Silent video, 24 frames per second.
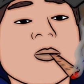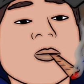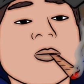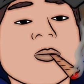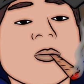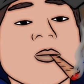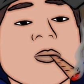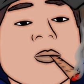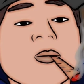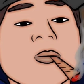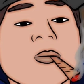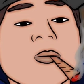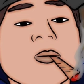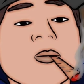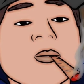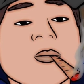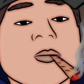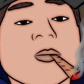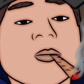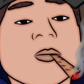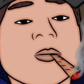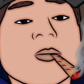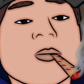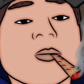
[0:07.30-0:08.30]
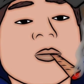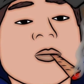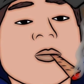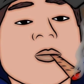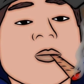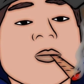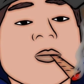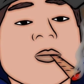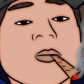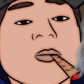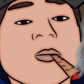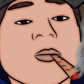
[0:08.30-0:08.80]

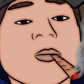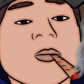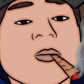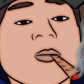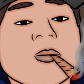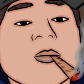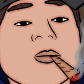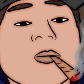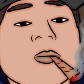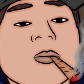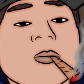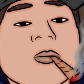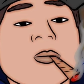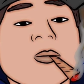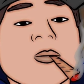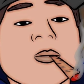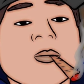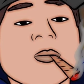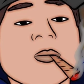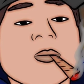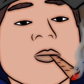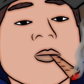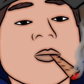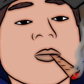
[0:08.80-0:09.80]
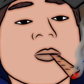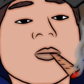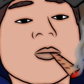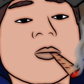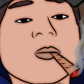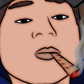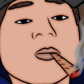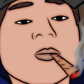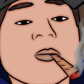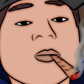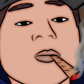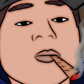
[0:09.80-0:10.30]

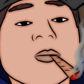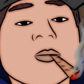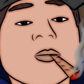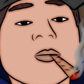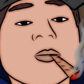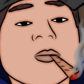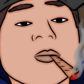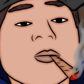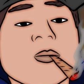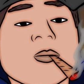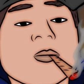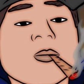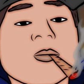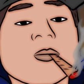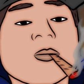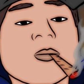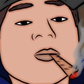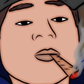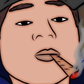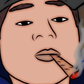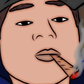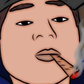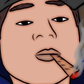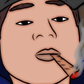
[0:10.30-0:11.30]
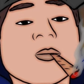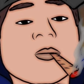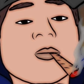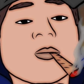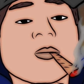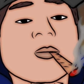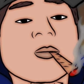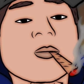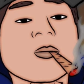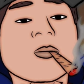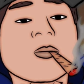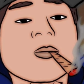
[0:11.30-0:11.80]

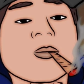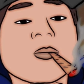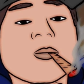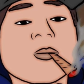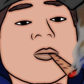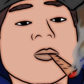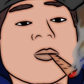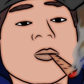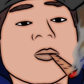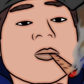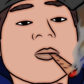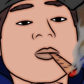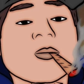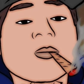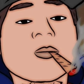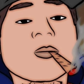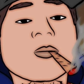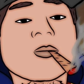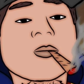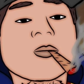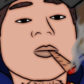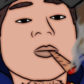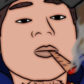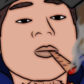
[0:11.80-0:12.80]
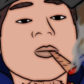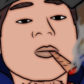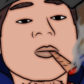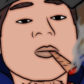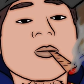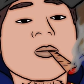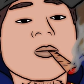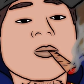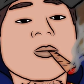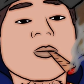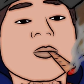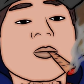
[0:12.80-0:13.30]

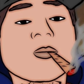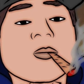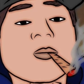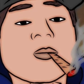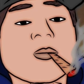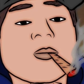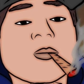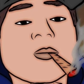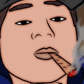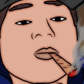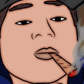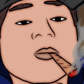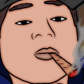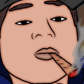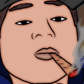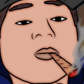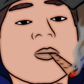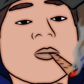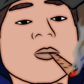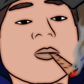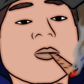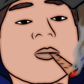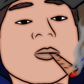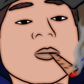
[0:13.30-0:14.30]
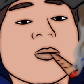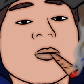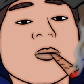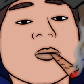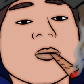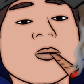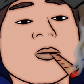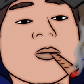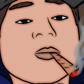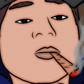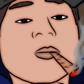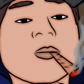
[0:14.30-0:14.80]

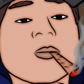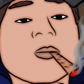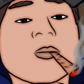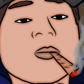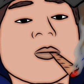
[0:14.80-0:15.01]
Nothing is said.